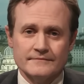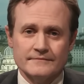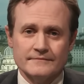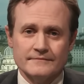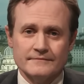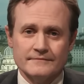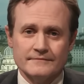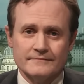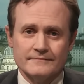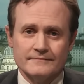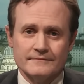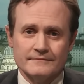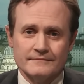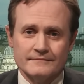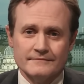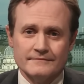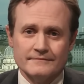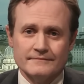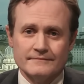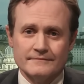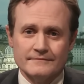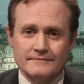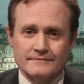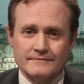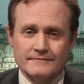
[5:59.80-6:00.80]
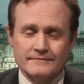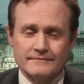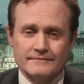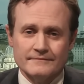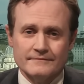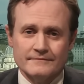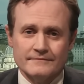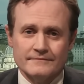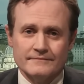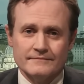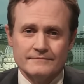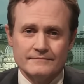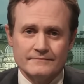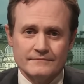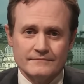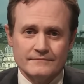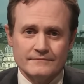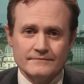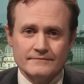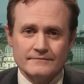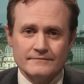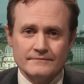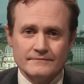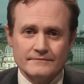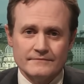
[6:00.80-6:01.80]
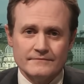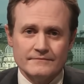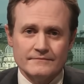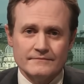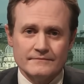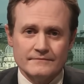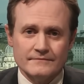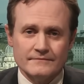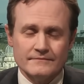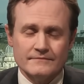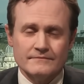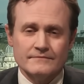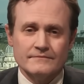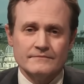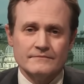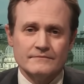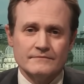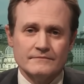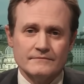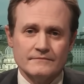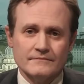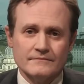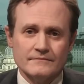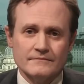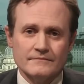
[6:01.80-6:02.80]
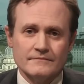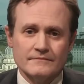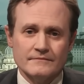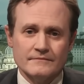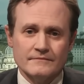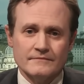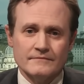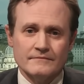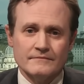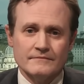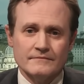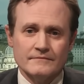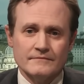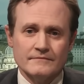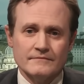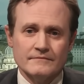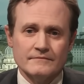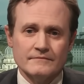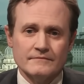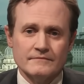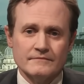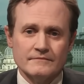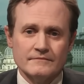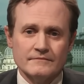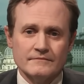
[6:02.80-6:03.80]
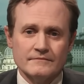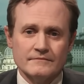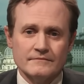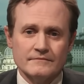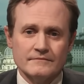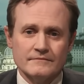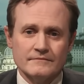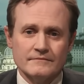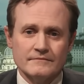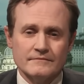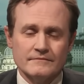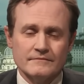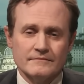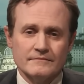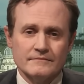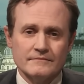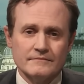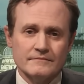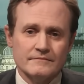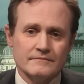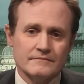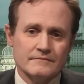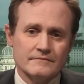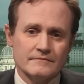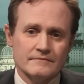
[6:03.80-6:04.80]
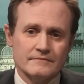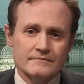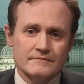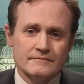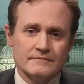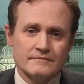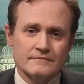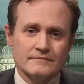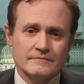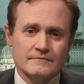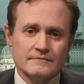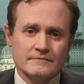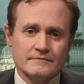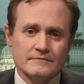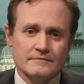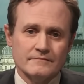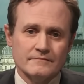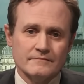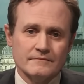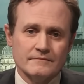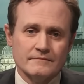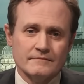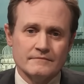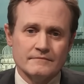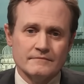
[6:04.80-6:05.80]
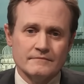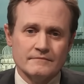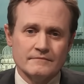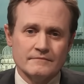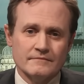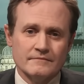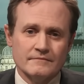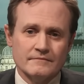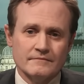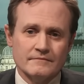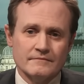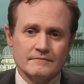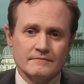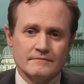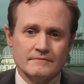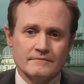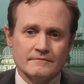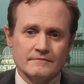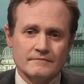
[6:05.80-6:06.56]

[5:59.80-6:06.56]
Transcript: No words are spoken by the person on screen.